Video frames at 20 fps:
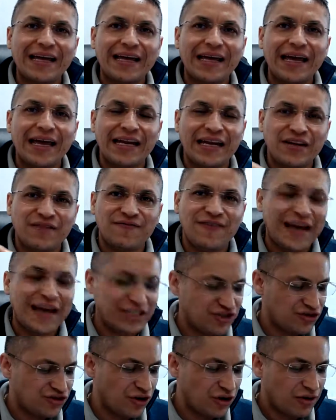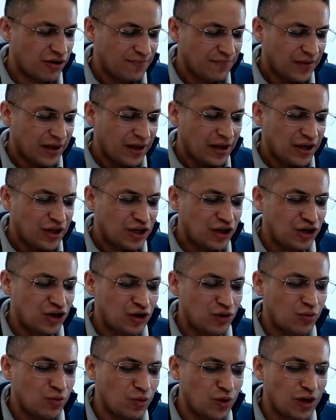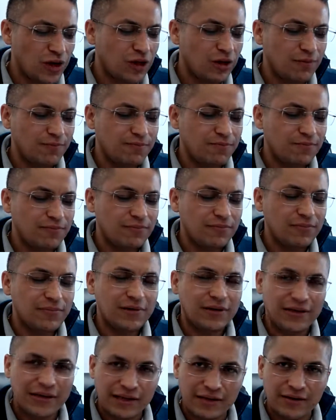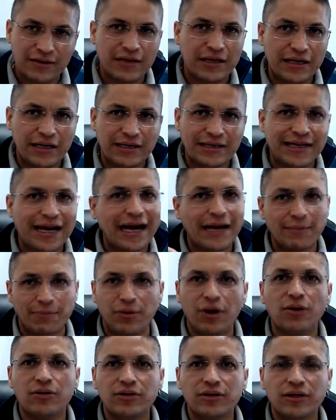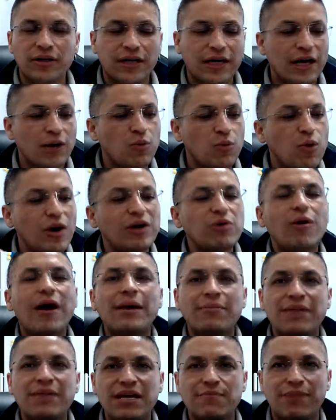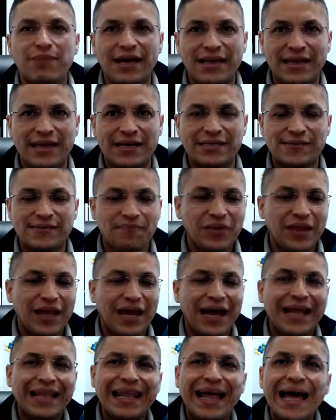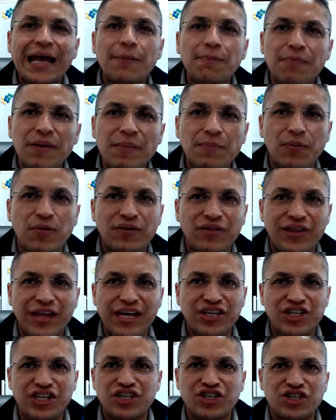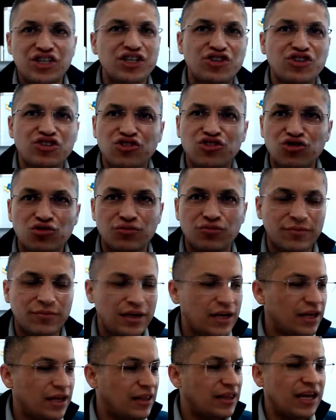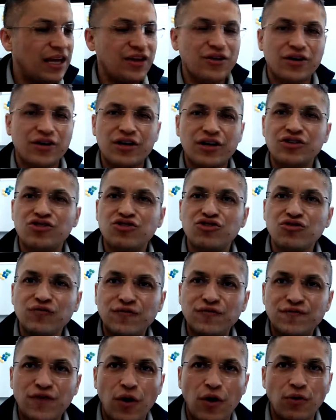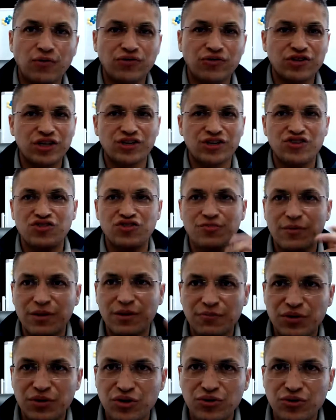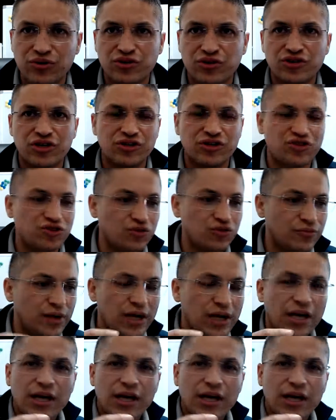an investor, you will literally die broke. And what do I mean by this? A lot of people, they just consume. They either consume phones, consume computers, consume